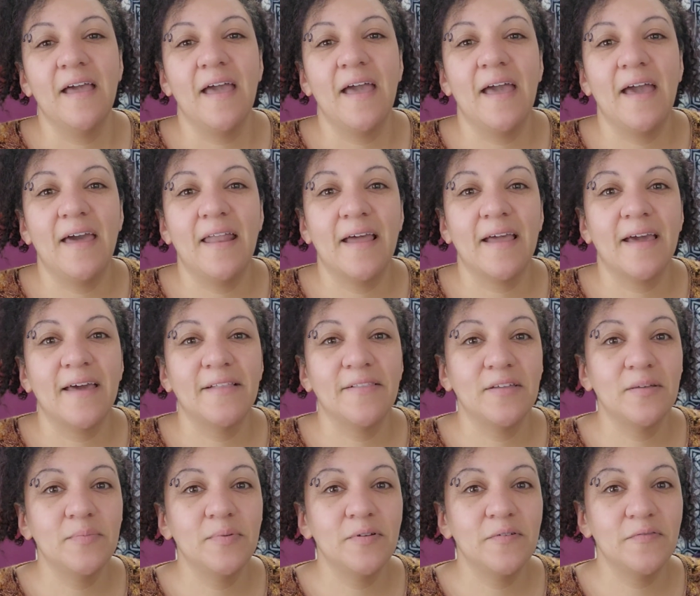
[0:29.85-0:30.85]
and I got a
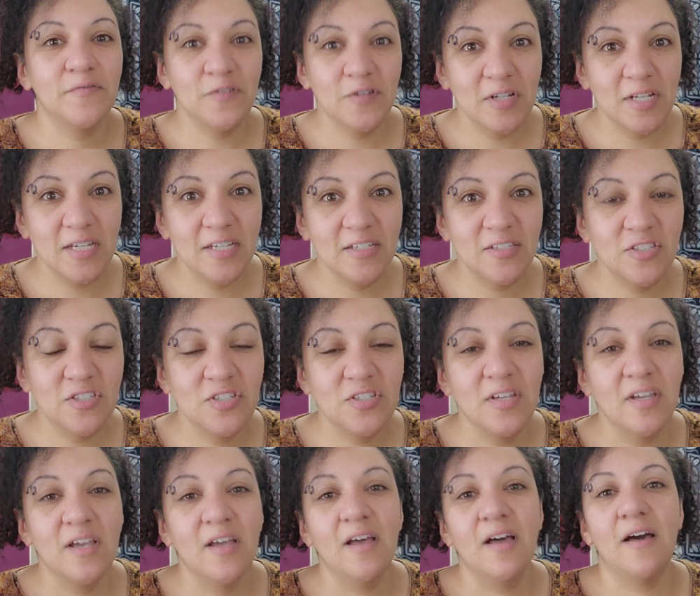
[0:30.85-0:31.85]
little bit of footage
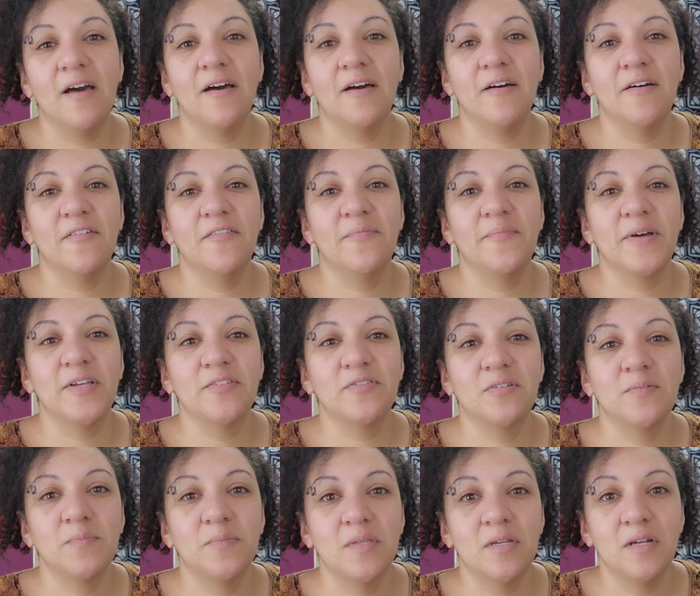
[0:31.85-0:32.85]
of my
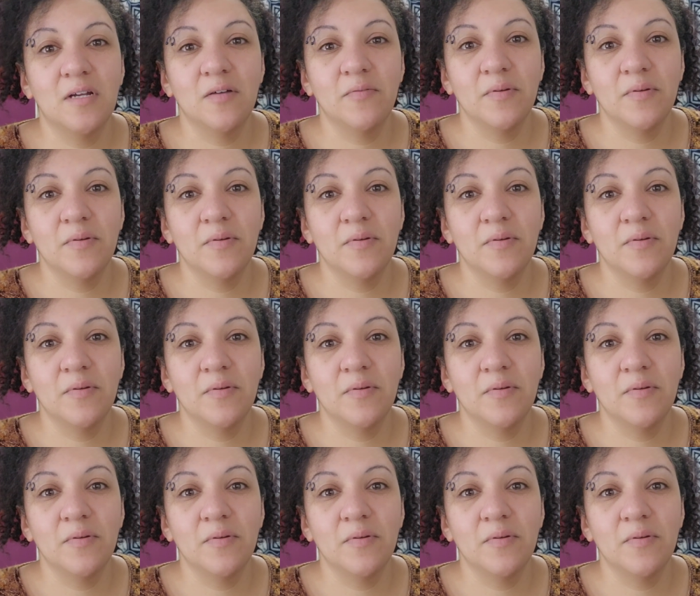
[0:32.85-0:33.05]
trip there.